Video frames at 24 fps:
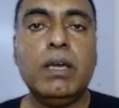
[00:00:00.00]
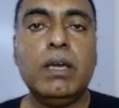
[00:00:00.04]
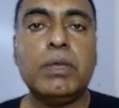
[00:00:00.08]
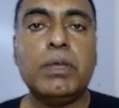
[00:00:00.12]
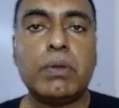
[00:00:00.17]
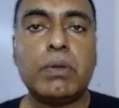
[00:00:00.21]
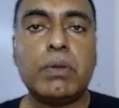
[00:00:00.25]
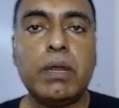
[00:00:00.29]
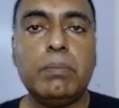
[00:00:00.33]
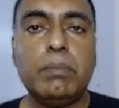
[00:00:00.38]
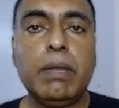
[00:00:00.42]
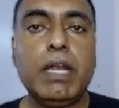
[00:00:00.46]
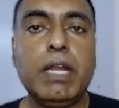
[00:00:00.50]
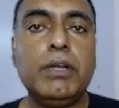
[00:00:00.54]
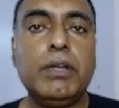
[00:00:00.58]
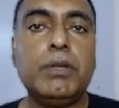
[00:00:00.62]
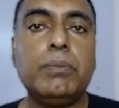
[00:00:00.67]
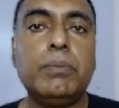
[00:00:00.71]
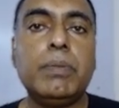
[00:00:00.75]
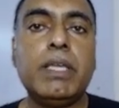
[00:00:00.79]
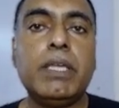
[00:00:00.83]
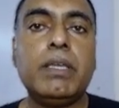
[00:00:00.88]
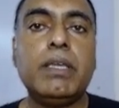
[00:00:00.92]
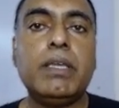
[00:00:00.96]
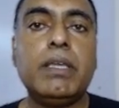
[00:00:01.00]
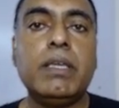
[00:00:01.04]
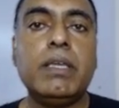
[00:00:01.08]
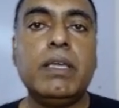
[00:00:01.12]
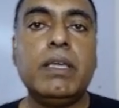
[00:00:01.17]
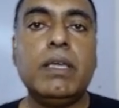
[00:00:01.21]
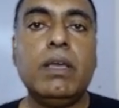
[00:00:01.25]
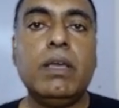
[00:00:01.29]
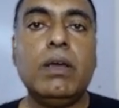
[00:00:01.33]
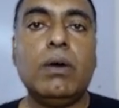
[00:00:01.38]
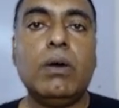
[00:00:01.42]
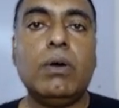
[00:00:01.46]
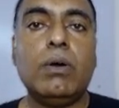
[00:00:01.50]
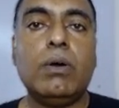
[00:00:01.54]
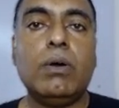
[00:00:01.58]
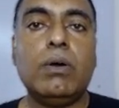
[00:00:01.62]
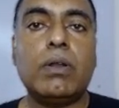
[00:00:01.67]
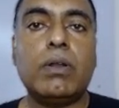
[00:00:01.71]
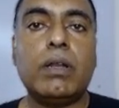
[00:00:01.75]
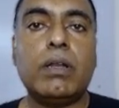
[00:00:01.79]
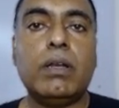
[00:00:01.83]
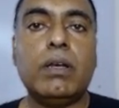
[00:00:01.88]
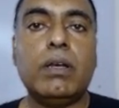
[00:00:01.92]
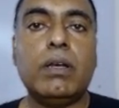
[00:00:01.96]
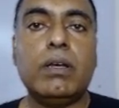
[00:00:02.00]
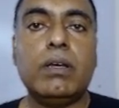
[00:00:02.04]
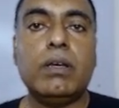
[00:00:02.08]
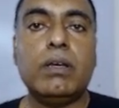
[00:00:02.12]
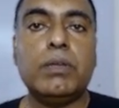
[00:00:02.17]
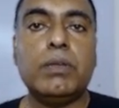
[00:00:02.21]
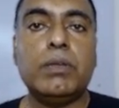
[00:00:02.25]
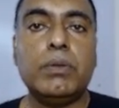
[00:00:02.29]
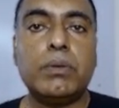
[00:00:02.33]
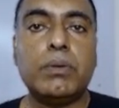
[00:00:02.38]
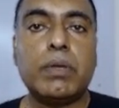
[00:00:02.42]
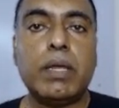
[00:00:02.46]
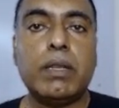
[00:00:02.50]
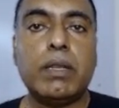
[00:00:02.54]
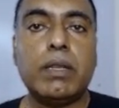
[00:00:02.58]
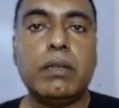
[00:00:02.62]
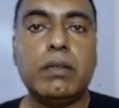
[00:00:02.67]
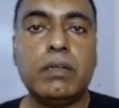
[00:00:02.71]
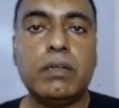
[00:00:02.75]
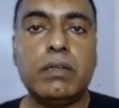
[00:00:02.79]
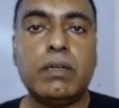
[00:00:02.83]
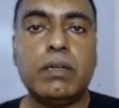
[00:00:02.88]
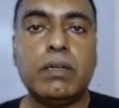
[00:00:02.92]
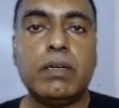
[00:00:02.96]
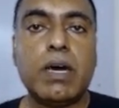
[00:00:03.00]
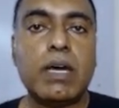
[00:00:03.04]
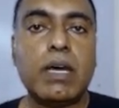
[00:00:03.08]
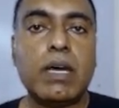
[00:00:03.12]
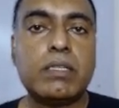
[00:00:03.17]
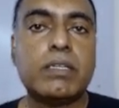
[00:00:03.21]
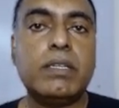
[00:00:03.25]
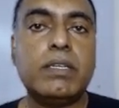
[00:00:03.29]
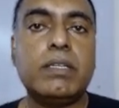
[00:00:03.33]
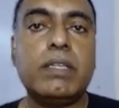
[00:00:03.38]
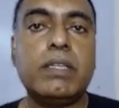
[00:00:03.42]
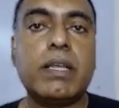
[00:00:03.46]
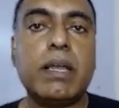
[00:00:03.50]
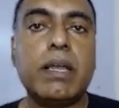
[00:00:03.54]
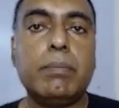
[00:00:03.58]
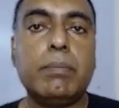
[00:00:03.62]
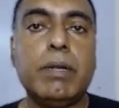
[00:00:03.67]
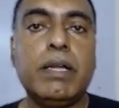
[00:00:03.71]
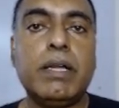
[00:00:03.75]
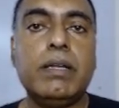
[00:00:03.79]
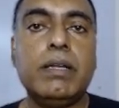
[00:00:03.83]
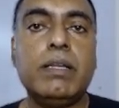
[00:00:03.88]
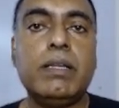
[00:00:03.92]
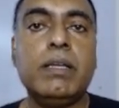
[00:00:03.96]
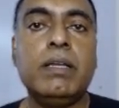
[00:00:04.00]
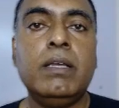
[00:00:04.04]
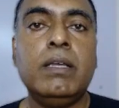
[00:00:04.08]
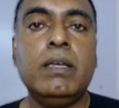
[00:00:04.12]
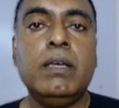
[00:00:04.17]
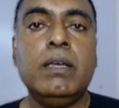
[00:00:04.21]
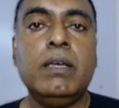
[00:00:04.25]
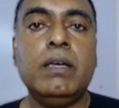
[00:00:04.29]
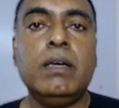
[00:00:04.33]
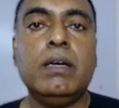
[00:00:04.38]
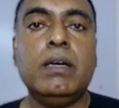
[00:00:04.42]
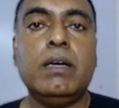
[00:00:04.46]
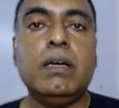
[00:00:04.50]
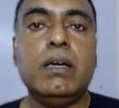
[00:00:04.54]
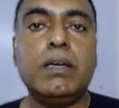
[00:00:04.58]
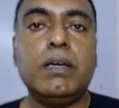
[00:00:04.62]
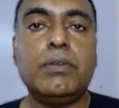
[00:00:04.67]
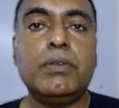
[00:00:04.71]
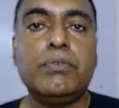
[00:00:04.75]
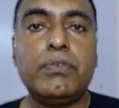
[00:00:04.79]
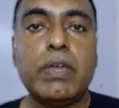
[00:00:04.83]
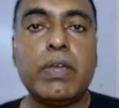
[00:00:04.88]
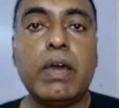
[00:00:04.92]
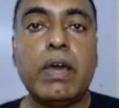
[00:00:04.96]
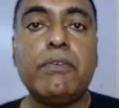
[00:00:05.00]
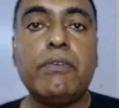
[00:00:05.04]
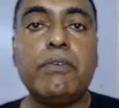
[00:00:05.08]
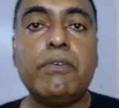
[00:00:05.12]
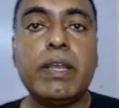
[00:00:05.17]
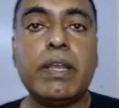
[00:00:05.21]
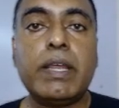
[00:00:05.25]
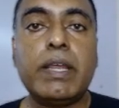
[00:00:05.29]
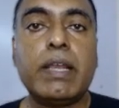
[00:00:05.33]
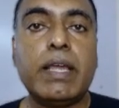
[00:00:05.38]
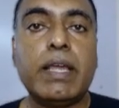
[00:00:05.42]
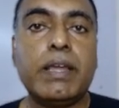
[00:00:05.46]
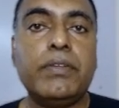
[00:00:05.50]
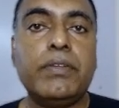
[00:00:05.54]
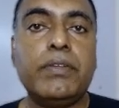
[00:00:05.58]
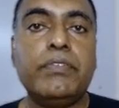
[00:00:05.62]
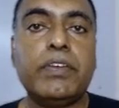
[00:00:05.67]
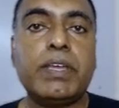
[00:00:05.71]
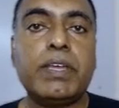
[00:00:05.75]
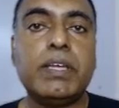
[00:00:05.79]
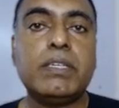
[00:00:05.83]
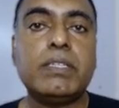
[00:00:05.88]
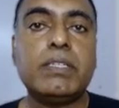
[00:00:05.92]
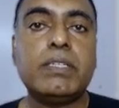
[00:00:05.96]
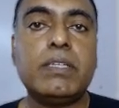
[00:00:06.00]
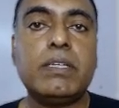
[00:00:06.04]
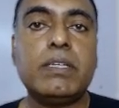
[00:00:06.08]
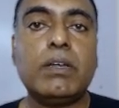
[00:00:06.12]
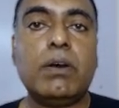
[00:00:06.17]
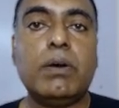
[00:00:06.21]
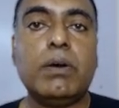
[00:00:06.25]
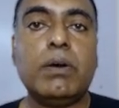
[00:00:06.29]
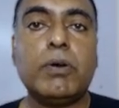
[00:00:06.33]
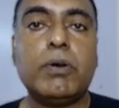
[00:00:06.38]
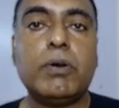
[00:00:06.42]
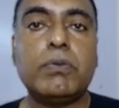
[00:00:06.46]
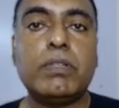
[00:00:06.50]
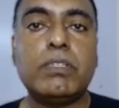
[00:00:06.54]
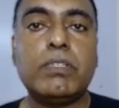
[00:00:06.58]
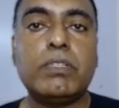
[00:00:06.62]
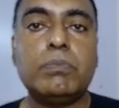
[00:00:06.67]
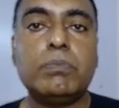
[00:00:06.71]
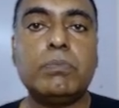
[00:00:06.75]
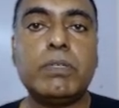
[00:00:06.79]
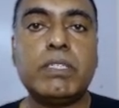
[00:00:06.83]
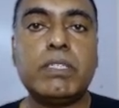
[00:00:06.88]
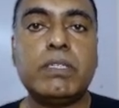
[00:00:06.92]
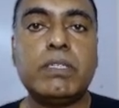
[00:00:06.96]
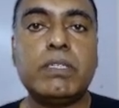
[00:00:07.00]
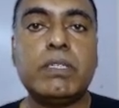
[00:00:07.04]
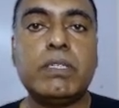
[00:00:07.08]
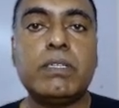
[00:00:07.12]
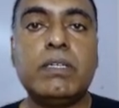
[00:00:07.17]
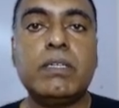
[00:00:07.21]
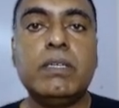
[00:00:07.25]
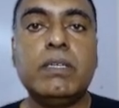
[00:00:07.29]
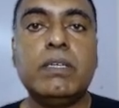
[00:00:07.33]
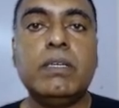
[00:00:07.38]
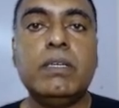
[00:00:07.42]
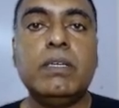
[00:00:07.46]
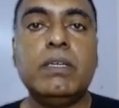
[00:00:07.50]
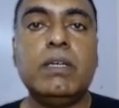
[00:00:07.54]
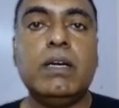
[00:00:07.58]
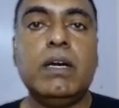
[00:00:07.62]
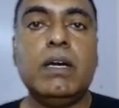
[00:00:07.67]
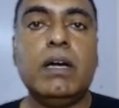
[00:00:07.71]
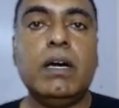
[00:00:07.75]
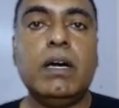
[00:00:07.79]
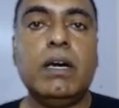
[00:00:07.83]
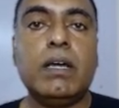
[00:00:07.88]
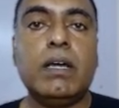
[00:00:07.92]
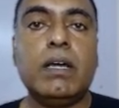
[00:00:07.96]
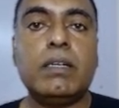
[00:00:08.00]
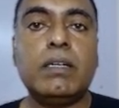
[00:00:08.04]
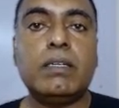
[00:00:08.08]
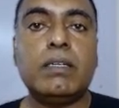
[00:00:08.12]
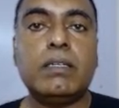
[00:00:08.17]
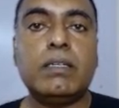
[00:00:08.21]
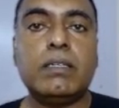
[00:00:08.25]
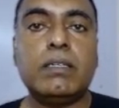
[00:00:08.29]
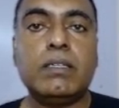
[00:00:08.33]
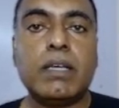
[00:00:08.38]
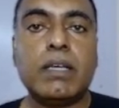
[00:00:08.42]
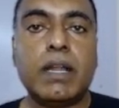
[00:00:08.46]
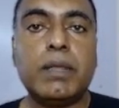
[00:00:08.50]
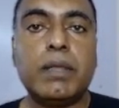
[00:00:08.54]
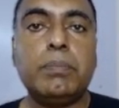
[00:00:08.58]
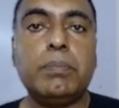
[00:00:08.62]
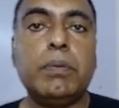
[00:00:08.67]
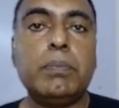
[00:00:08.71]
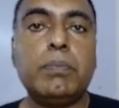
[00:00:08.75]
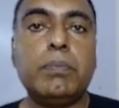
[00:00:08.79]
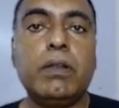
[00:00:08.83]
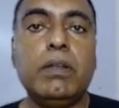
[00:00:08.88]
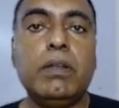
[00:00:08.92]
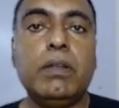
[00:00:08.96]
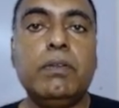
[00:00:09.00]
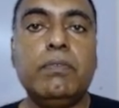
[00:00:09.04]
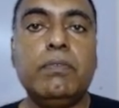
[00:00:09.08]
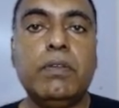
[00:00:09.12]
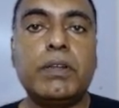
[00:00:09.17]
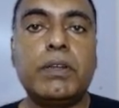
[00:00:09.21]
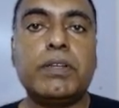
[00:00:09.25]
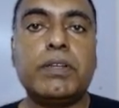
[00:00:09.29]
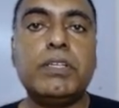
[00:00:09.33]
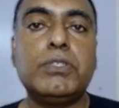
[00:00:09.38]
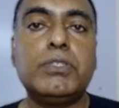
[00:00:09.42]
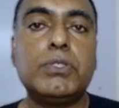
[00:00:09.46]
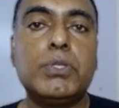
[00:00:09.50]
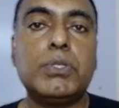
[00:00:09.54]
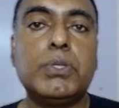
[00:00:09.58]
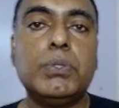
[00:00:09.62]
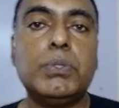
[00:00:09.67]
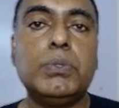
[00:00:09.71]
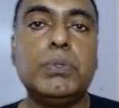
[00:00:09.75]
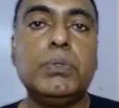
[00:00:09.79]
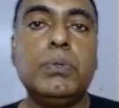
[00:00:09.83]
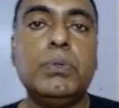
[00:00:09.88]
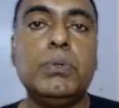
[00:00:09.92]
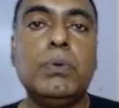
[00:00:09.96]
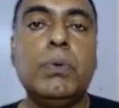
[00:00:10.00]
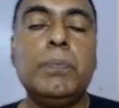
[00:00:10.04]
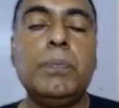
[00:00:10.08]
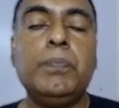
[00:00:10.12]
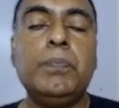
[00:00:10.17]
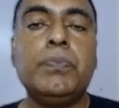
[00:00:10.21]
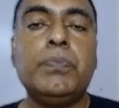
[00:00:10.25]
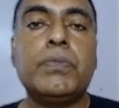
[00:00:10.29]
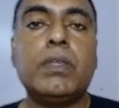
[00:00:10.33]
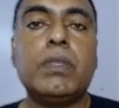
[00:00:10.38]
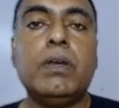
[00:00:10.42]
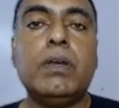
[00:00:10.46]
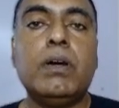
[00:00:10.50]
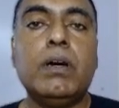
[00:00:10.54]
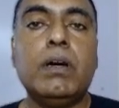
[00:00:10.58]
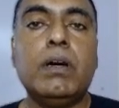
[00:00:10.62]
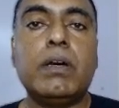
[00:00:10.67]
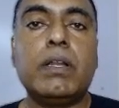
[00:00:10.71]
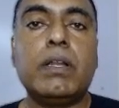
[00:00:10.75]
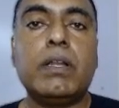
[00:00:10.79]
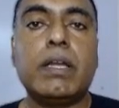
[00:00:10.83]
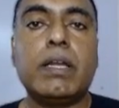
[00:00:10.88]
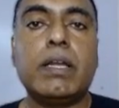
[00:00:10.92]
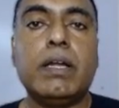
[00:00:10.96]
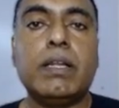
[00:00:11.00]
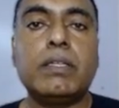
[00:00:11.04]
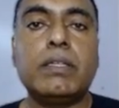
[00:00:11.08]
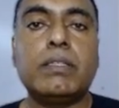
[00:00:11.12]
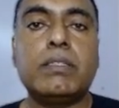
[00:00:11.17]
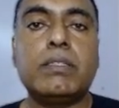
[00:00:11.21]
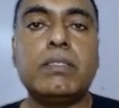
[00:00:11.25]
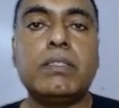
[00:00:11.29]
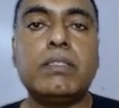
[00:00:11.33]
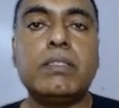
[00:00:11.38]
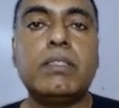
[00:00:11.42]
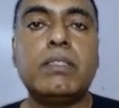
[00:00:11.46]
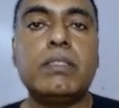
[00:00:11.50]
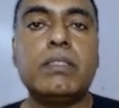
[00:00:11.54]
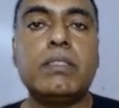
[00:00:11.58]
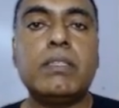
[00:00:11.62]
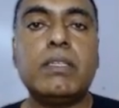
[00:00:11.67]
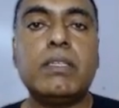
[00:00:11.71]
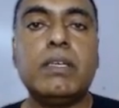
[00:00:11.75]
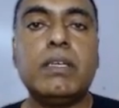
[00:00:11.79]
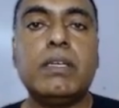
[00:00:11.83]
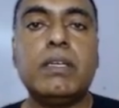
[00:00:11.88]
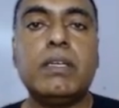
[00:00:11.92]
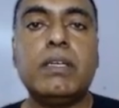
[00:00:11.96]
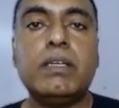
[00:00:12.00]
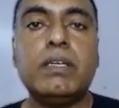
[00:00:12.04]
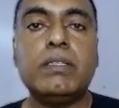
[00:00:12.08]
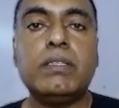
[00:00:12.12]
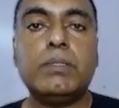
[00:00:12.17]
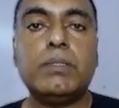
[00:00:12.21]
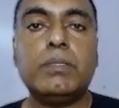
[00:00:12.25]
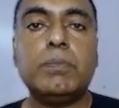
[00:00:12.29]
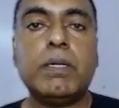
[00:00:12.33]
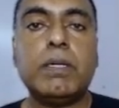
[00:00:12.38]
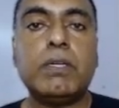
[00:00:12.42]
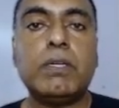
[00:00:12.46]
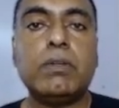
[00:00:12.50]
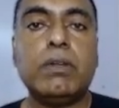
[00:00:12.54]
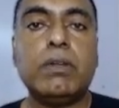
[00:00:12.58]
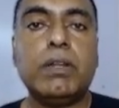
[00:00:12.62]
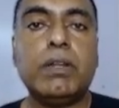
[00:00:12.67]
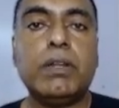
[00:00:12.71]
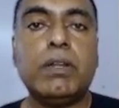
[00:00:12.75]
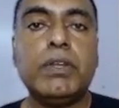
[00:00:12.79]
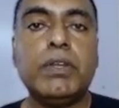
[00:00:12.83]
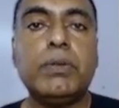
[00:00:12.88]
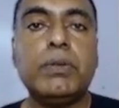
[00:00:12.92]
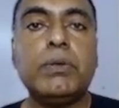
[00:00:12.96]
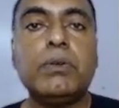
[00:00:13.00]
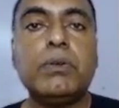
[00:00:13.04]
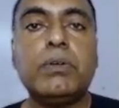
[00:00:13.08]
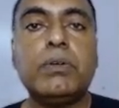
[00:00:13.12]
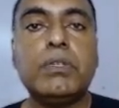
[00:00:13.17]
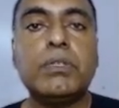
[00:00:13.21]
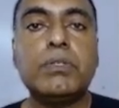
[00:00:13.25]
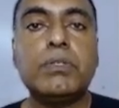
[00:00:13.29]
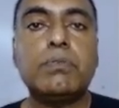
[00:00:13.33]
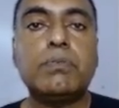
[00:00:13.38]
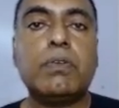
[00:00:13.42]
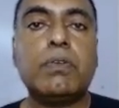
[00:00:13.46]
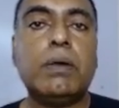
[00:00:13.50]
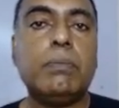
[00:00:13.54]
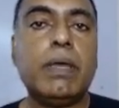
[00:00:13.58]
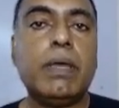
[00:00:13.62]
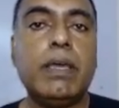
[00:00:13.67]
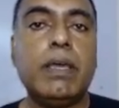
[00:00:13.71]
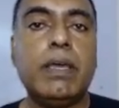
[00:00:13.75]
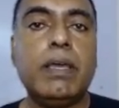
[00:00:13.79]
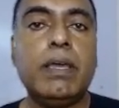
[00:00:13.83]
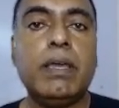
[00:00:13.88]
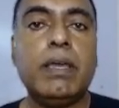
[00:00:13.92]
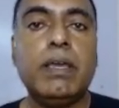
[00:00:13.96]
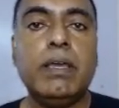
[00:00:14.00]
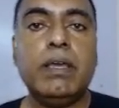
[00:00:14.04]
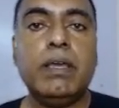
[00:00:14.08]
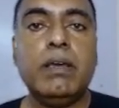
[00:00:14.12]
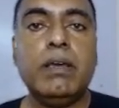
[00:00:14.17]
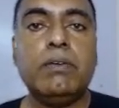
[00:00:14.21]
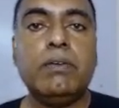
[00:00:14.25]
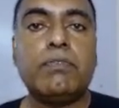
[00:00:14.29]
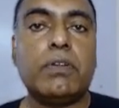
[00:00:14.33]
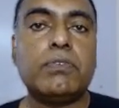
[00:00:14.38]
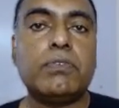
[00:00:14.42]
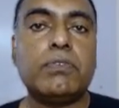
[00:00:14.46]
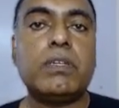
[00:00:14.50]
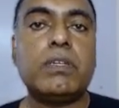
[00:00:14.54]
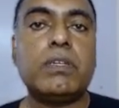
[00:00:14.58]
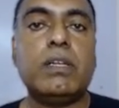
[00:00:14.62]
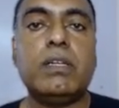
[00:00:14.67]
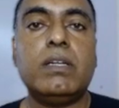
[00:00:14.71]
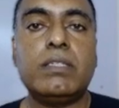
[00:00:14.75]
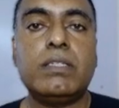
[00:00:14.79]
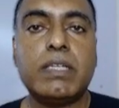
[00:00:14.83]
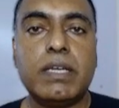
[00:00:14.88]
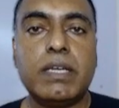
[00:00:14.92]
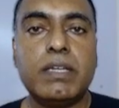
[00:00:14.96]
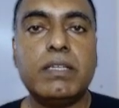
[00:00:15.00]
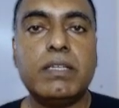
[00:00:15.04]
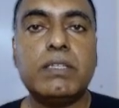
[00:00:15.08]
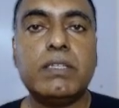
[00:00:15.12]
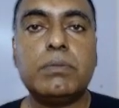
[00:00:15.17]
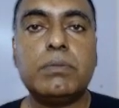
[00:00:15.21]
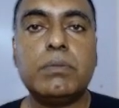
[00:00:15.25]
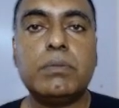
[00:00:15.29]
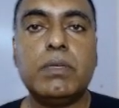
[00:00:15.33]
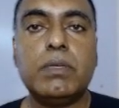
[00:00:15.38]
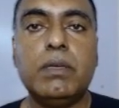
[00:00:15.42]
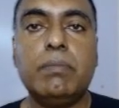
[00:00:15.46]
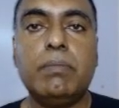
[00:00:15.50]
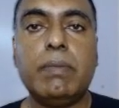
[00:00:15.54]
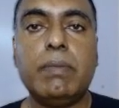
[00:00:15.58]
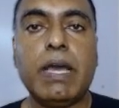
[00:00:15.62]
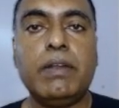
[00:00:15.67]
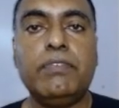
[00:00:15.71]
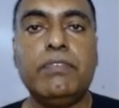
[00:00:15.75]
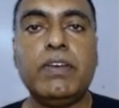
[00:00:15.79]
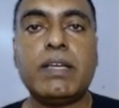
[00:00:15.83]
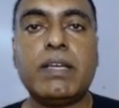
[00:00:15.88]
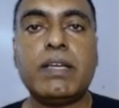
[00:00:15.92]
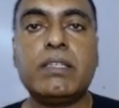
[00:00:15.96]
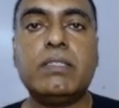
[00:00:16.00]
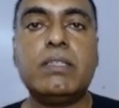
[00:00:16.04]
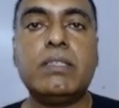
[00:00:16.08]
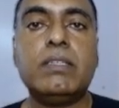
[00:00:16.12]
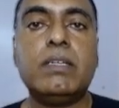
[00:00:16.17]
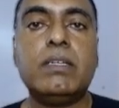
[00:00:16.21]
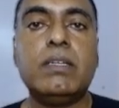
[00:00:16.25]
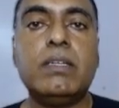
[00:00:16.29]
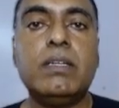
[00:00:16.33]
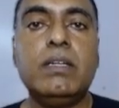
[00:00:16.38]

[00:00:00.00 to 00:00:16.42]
You can mail to me, or you can ask in the comment if you have any clarification about this machine, and the right people will reach to you regarding this. This particular video is from a professional Chinese manufacturer.